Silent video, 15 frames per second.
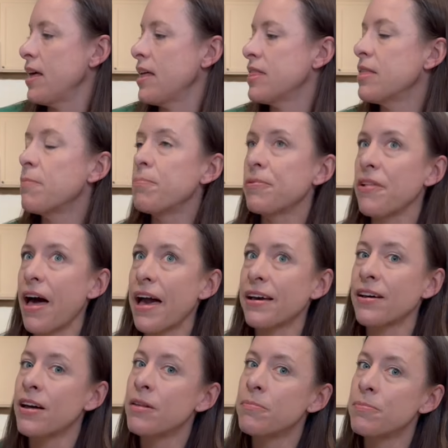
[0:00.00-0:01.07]
The black
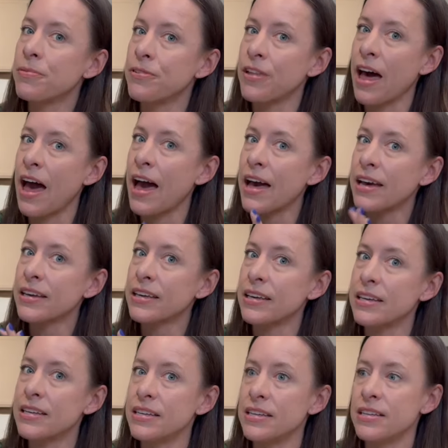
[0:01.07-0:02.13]
on black
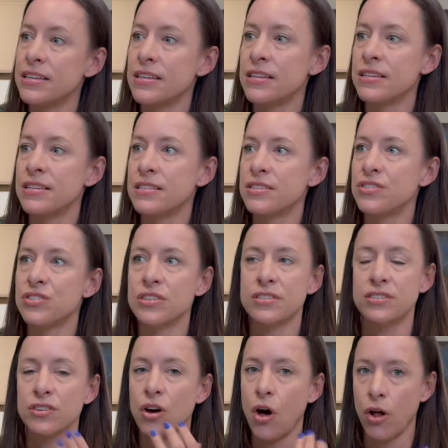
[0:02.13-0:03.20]
is
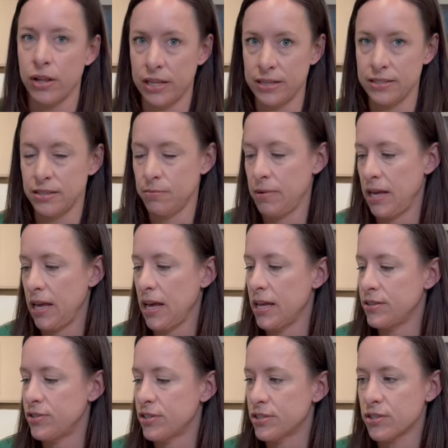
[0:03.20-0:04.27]
just calling to me.
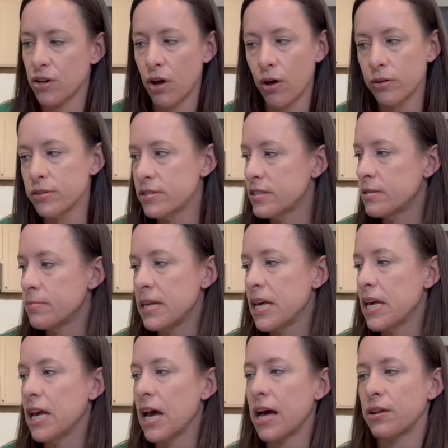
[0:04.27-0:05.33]
It just calls to
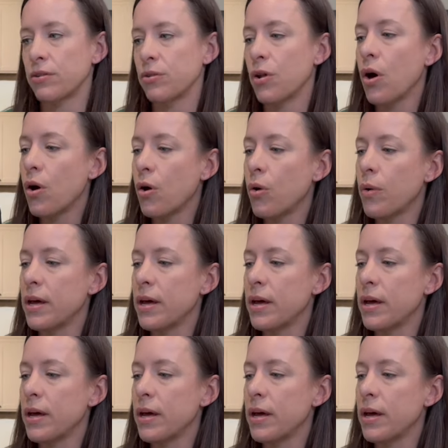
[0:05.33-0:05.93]
me, I don't know.